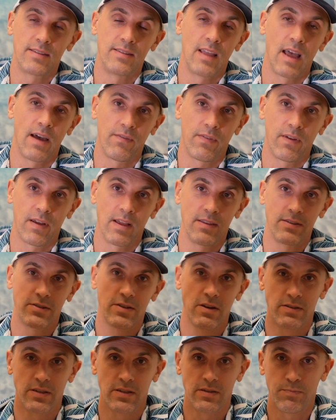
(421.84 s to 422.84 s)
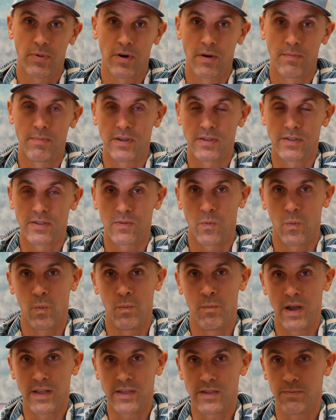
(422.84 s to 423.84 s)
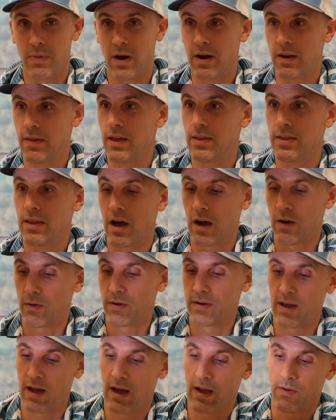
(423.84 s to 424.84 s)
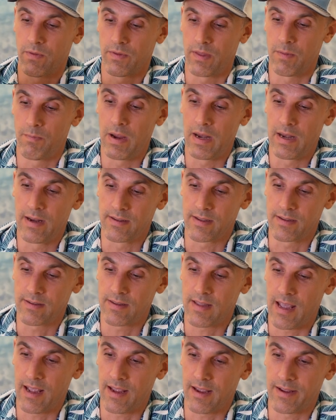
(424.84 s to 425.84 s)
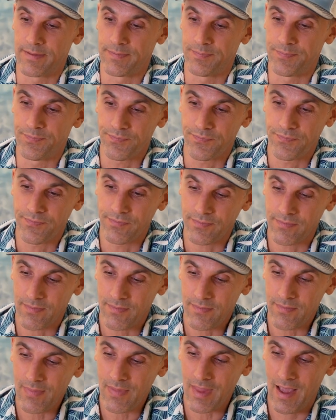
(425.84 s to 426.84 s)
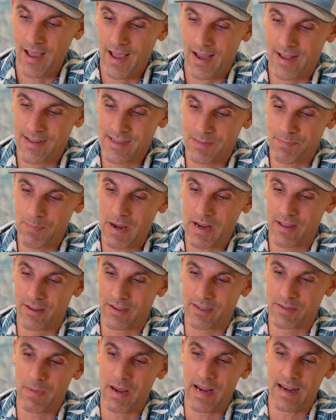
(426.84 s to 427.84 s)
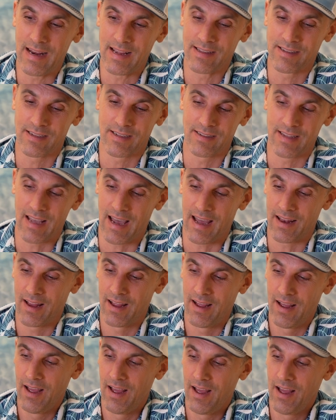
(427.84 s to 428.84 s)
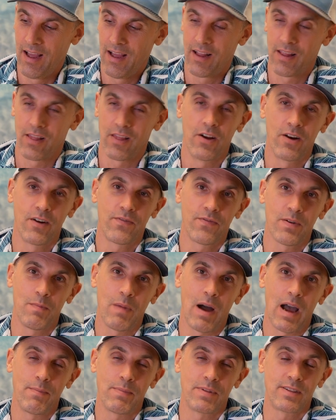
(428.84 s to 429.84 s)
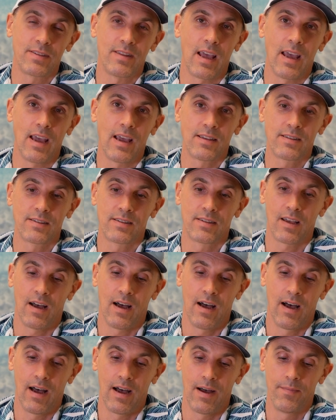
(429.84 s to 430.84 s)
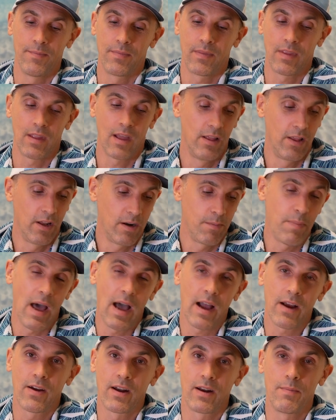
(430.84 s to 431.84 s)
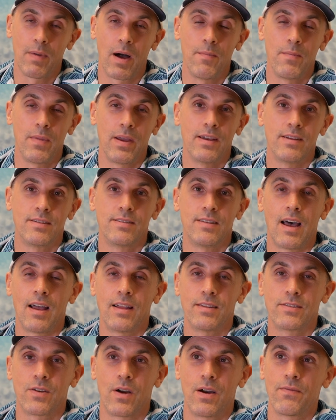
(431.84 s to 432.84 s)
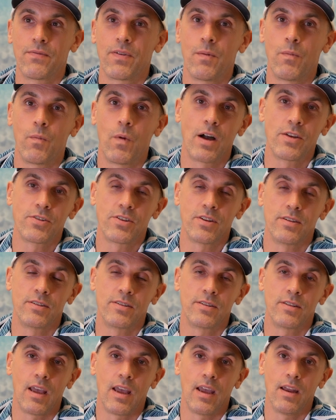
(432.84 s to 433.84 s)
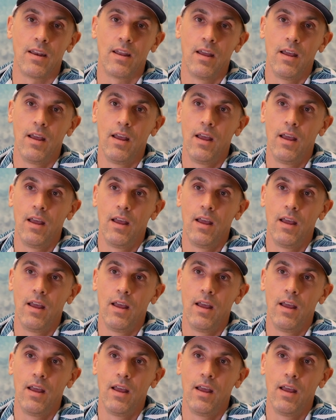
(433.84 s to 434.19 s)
definitely serves its purpose much better than the Aquatech with the beatings it's taken. And speaking of those beatings is that, learn from my mistakes. A little background about me is that, so I'm from Washington State,